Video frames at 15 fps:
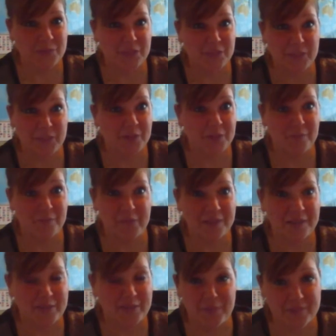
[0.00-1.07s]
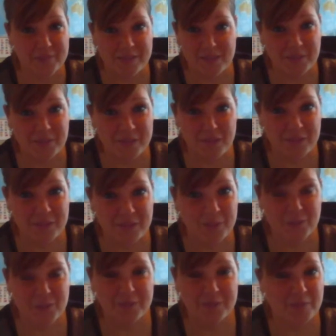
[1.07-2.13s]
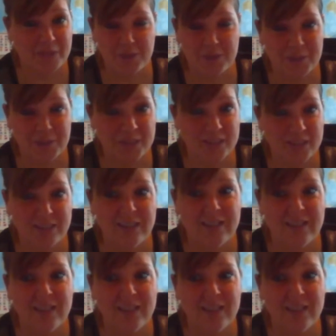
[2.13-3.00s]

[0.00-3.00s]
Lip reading: share my experiences with you, my journey,